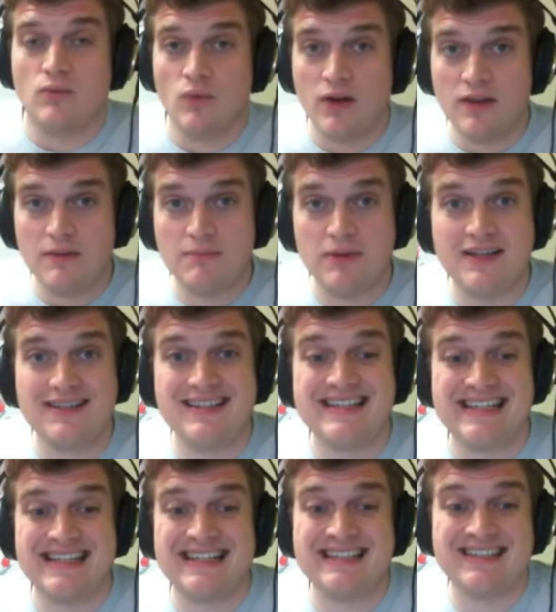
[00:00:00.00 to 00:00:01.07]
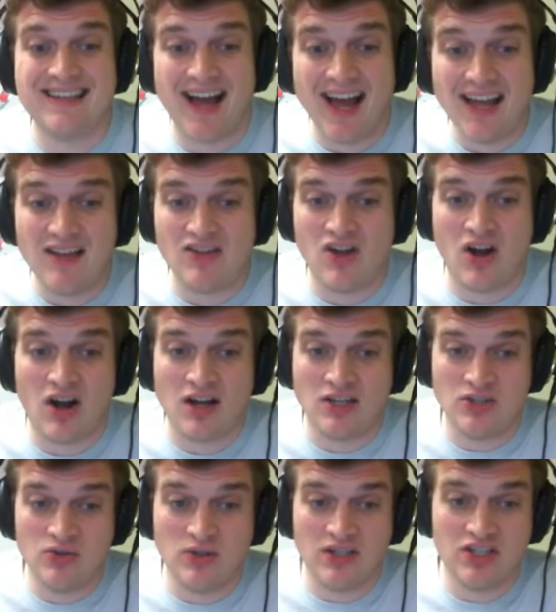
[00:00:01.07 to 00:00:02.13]
One of the places in dialogue
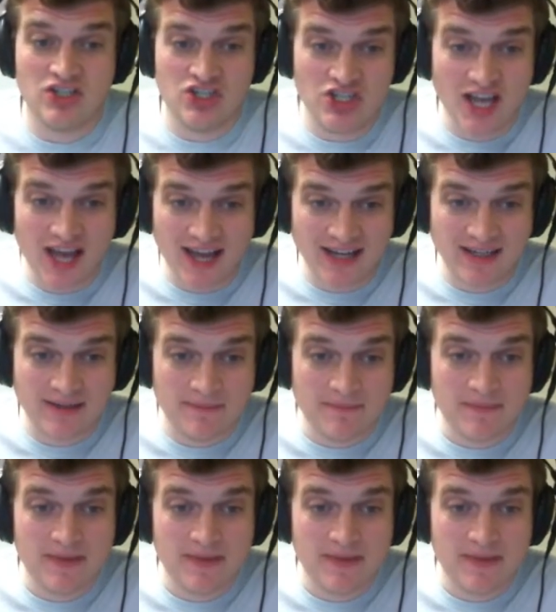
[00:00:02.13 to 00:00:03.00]
you can check